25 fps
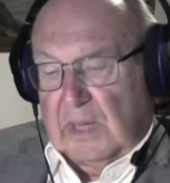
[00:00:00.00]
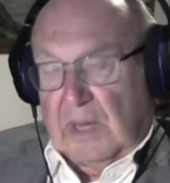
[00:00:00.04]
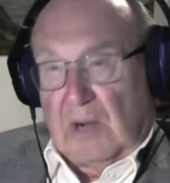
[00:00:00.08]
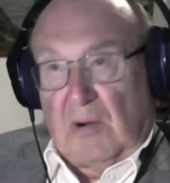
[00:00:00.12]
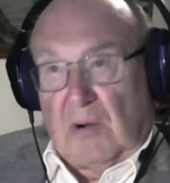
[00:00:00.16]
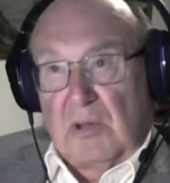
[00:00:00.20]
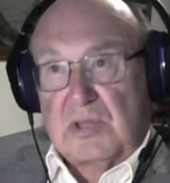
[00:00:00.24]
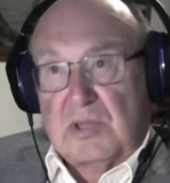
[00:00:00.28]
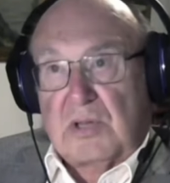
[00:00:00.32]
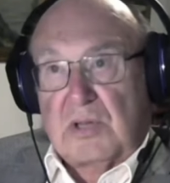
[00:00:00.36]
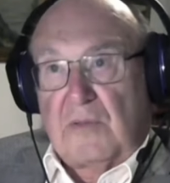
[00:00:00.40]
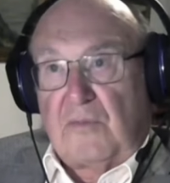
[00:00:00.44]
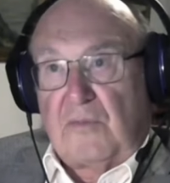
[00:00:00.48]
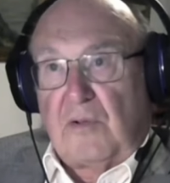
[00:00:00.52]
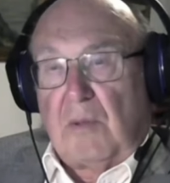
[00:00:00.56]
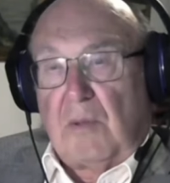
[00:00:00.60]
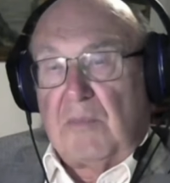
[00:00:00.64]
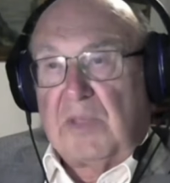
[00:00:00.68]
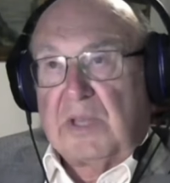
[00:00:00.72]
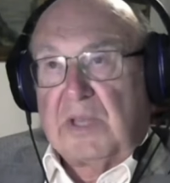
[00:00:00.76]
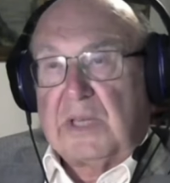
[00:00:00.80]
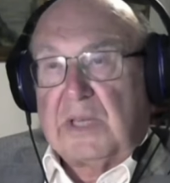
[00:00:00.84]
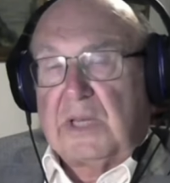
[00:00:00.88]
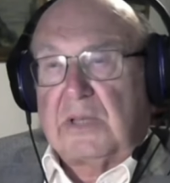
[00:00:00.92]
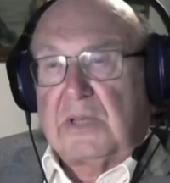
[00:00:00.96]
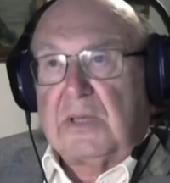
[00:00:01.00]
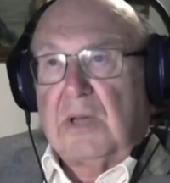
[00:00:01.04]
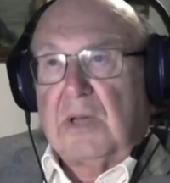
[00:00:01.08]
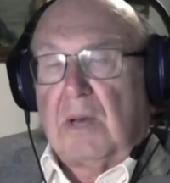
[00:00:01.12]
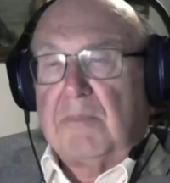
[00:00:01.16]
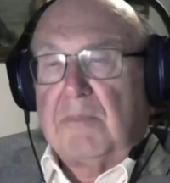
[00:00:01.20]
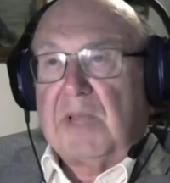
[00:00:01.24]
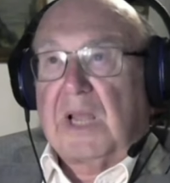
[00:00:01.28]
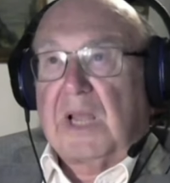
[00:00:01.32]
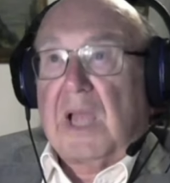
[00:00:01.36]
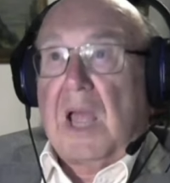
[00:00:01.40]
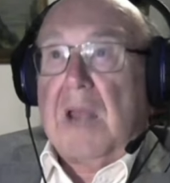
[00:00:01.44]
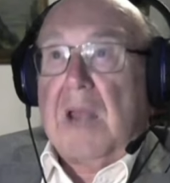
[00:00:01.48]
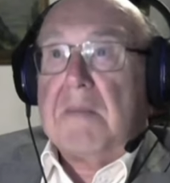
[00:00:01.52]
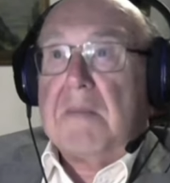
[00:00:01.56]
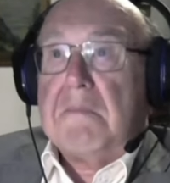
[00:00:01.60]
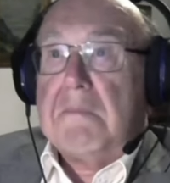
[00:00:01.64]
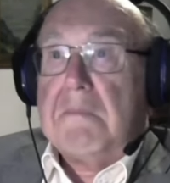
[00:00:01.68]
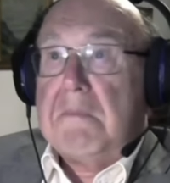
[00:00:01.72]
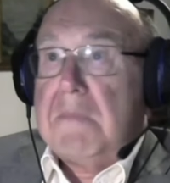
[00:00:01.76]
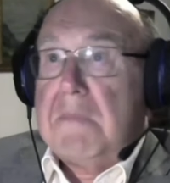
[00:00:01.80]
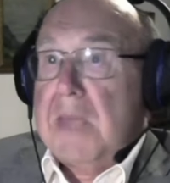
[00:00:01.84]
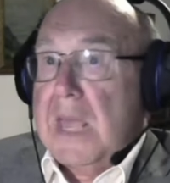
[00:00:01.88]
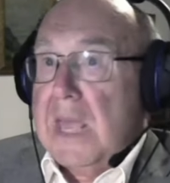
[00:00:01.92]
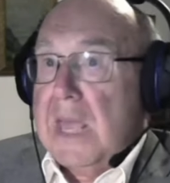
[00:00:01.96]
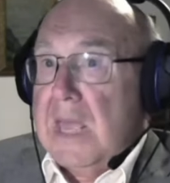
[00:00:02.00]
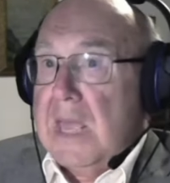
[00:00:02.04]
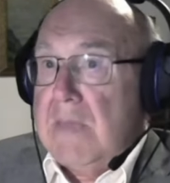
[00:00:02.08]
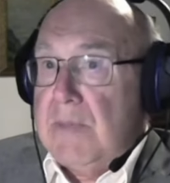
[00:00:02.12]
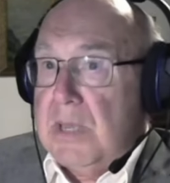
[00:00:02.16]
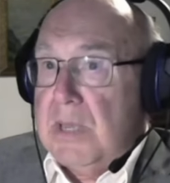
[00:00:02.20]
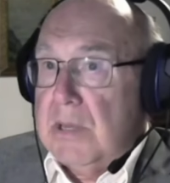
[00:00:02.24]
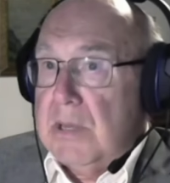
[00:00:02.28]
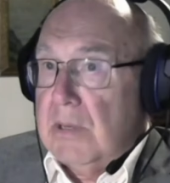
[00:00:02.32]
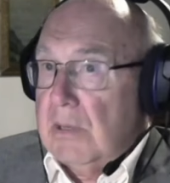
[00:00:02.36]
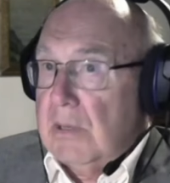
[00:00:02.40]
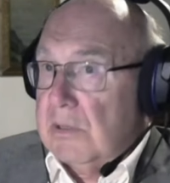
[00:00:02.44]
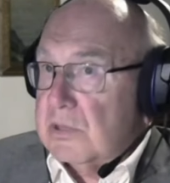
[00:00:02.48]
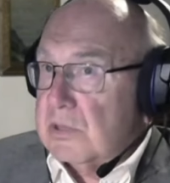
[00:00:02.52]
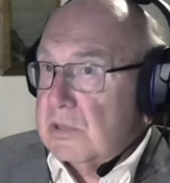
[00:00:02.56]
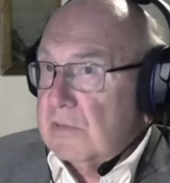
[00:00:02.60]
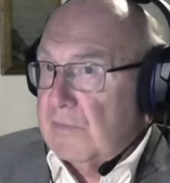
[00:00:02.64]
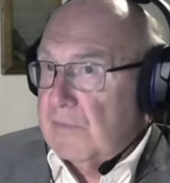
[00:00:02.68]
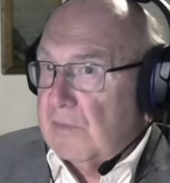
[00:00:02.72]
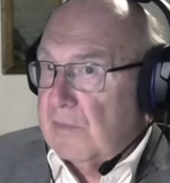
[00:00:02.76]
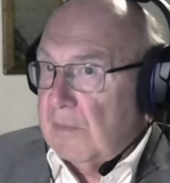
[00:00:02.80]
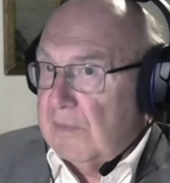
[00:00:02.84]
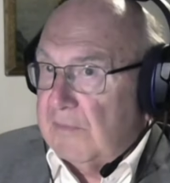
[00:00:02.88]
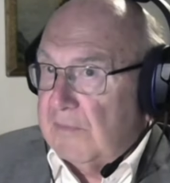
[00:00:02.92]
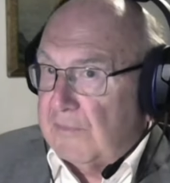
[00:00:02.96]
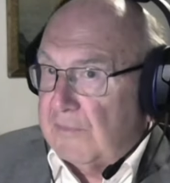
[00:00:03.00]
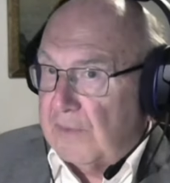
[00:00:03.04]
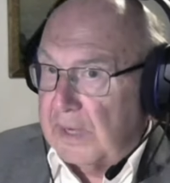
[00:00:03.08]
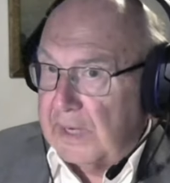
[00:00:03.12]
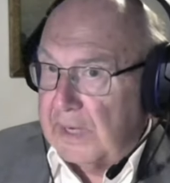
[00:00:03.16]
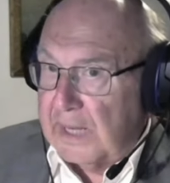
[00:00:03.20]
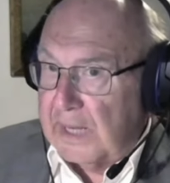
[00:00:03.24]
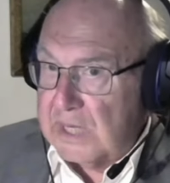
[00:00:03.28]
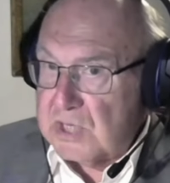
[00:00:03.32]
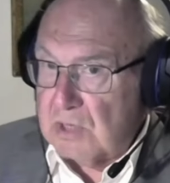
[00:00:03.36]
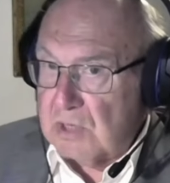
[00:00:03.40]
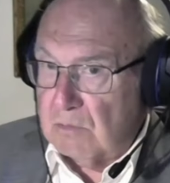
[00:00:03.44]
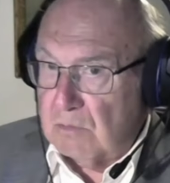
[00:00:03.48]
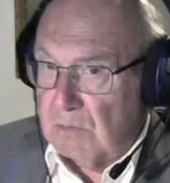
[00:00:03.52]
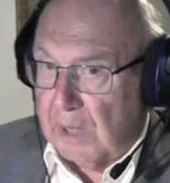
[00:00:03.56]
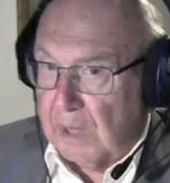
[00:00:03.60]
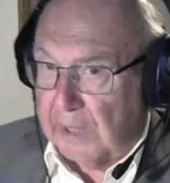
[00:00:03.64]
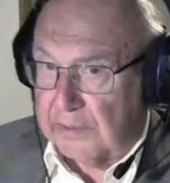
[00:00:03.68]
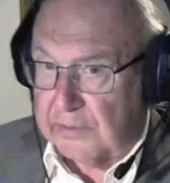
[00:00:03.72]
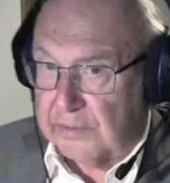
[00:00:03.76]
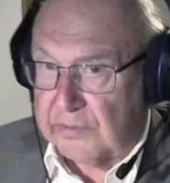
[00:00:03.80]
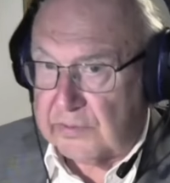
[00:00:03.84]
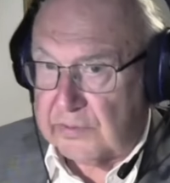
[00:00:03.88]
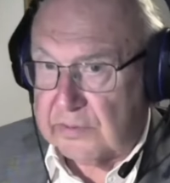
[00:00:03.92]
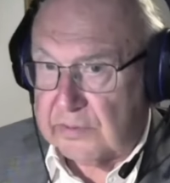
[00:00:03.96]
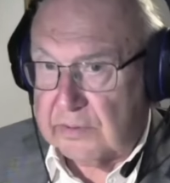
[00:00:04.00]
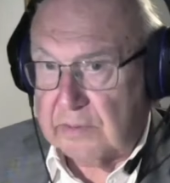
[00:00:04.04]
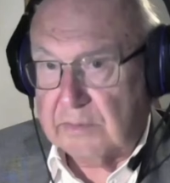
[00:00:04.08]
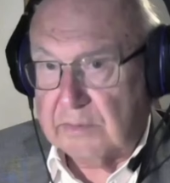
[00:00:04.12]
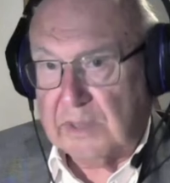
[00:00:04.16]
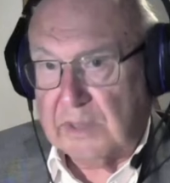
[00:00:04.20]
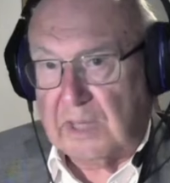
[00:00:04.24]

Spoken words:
also from the economic and maybe also from the financial ones.